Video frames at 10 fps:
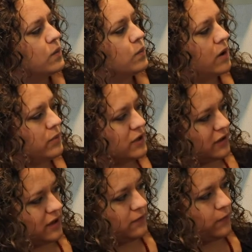What we're
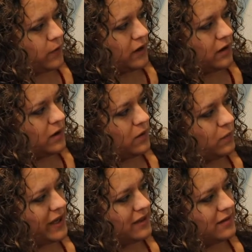looking for
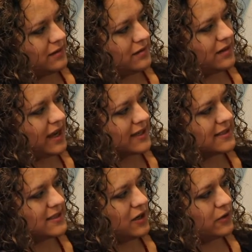with the
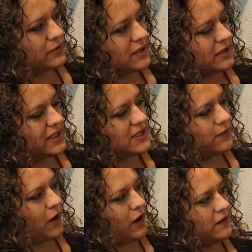X's and O's is
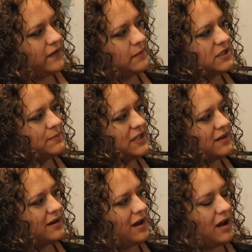for all of them to be
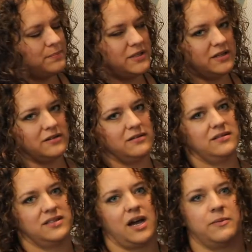up near
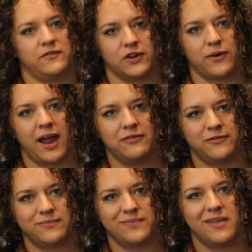the top of the graph.